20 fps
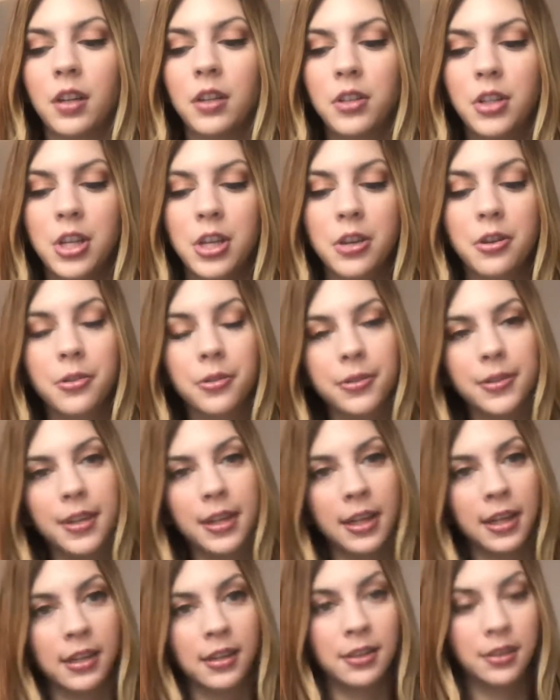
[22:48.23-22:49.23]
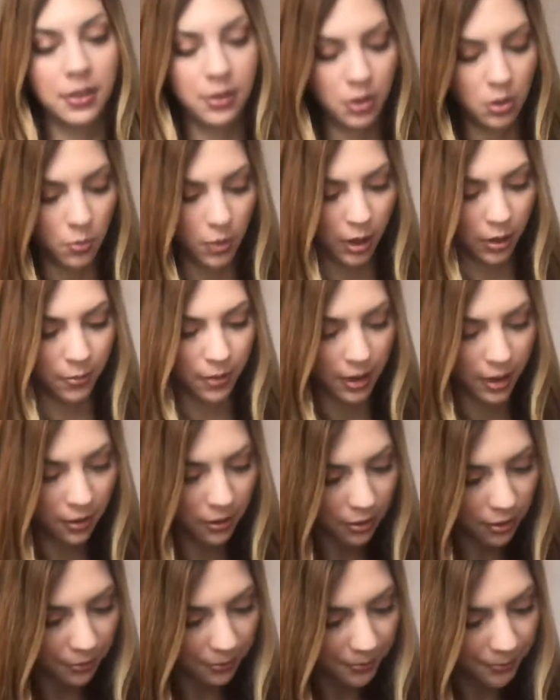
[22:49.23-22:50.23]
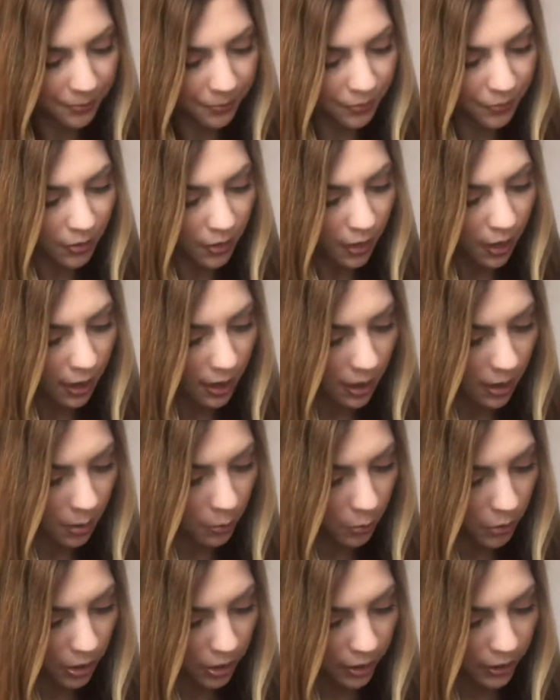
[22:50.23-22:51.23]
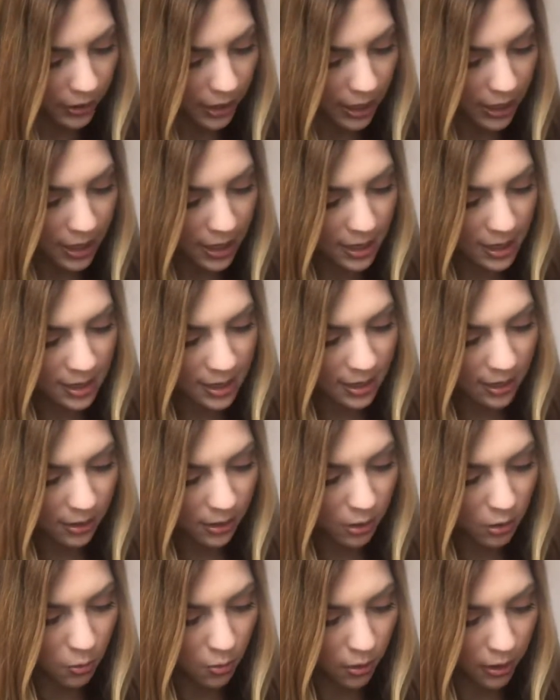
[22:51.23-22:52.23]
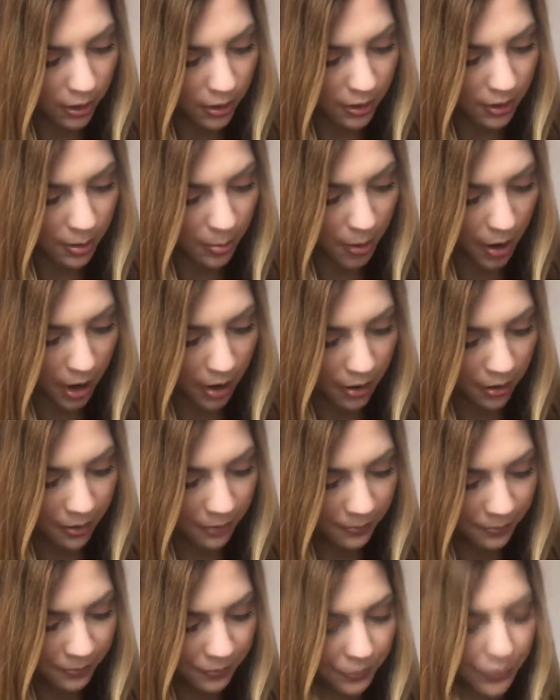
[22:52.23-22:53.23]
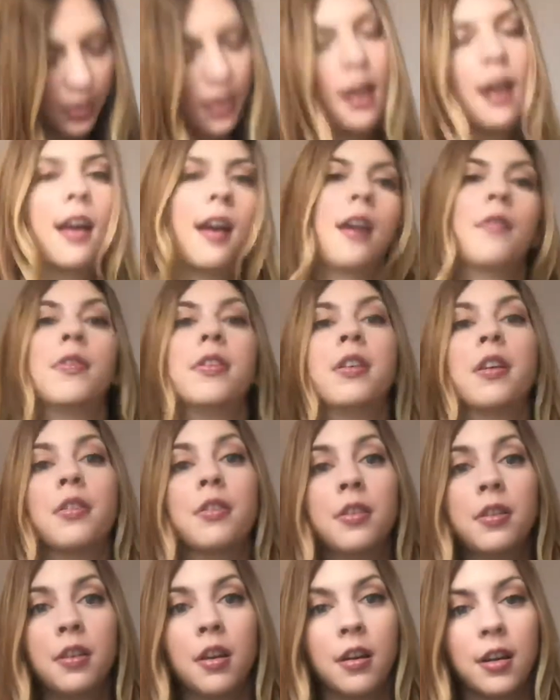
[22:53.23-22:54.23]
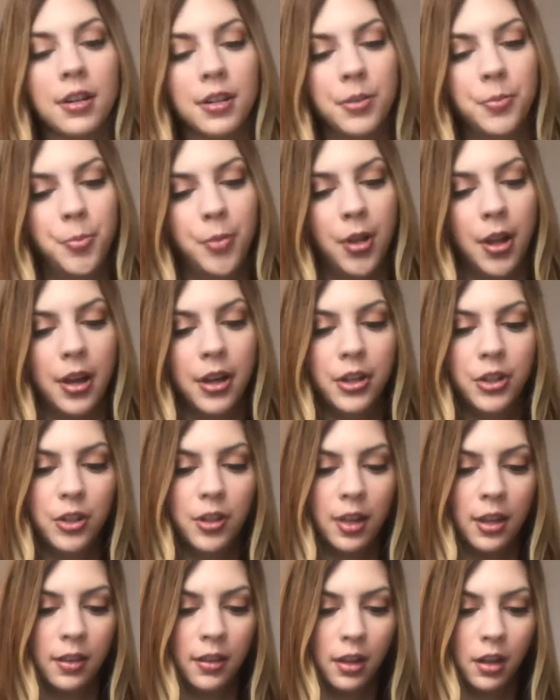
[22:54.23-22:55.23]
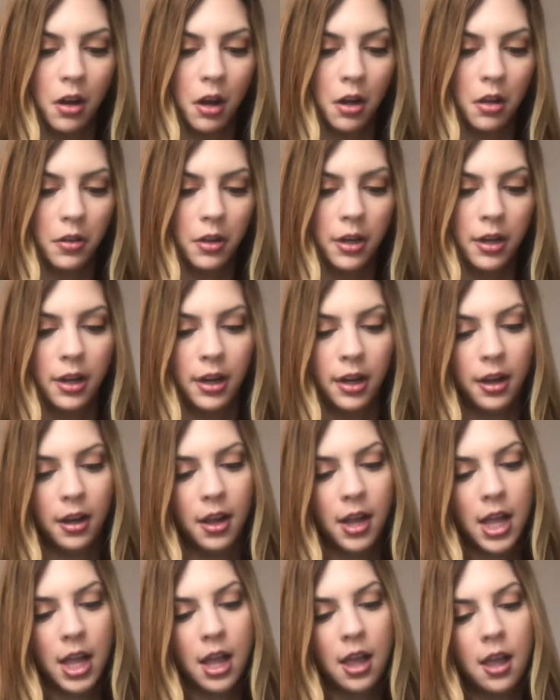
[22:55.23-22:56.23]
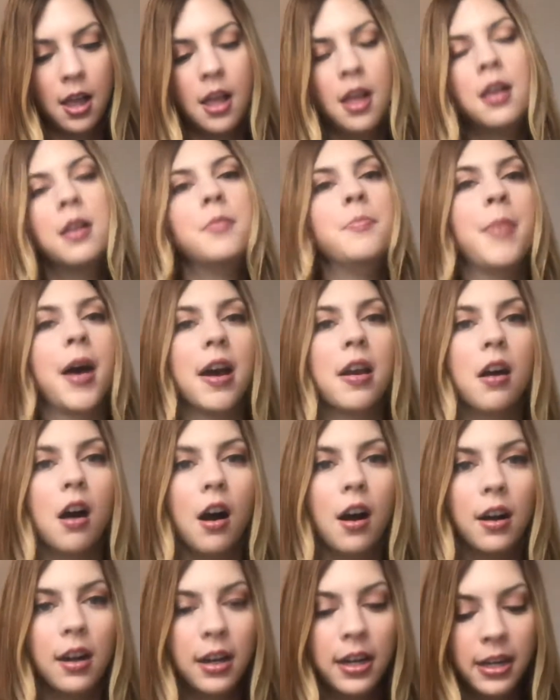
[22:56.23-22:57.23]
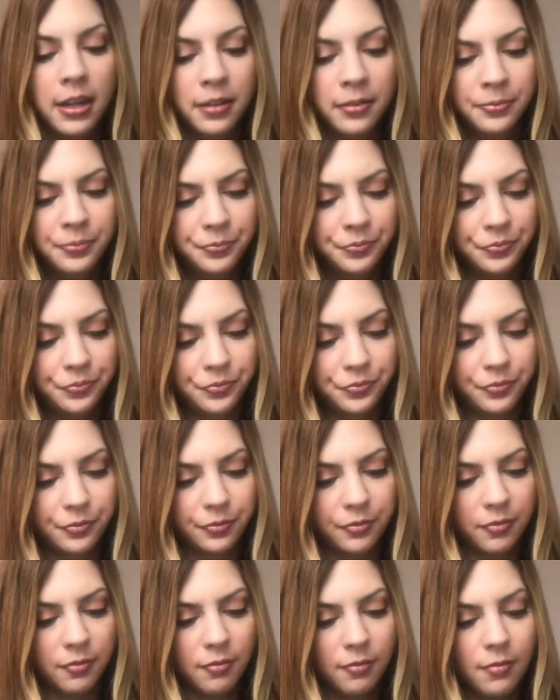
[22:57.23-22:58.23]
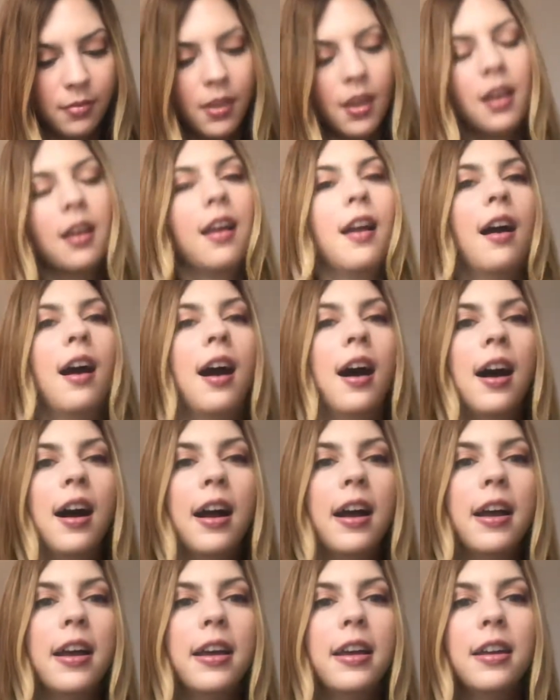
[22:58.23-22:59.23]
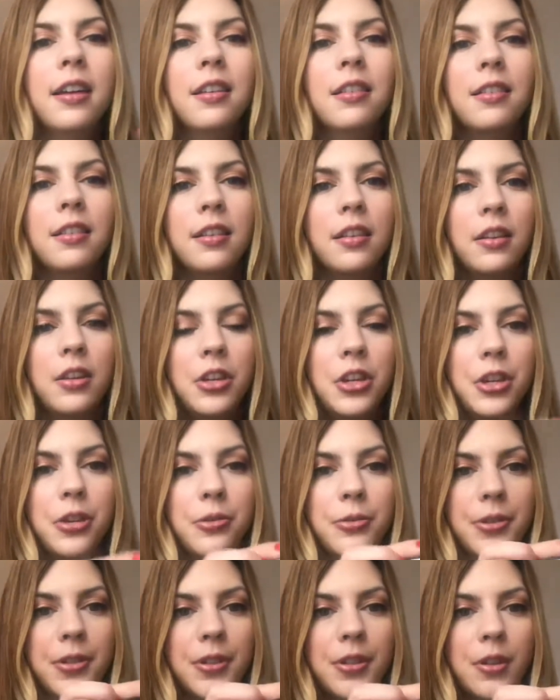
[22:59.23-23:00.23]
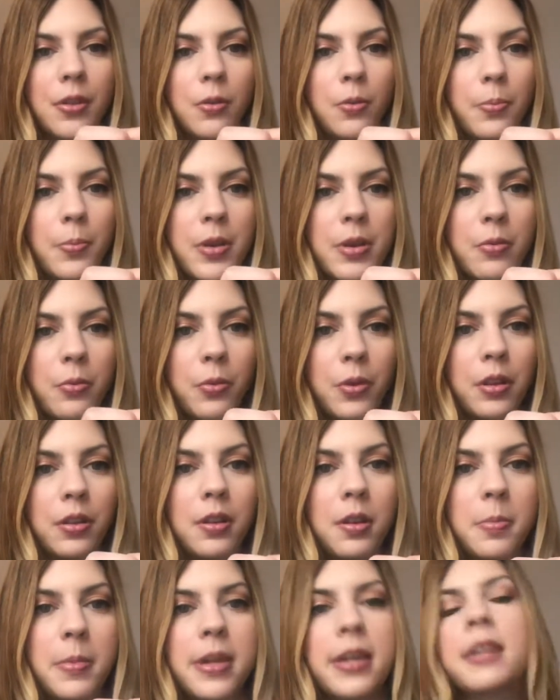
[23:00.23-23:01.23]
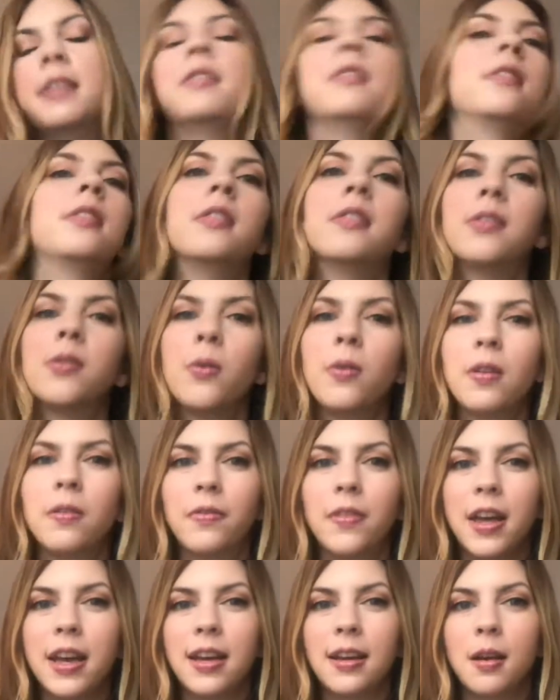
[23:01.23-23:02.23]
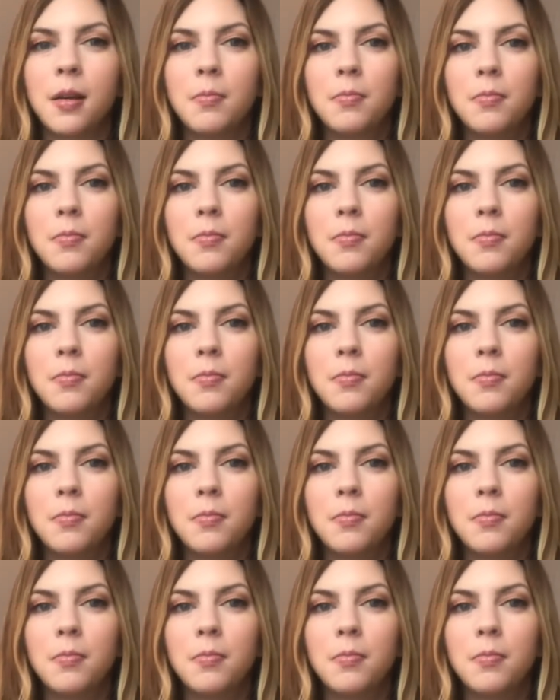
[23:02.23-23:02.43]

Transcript: to use and to work with. We're getting towards the bottom. I have another NARS blush in the color Matahari. I used to really be into sort of like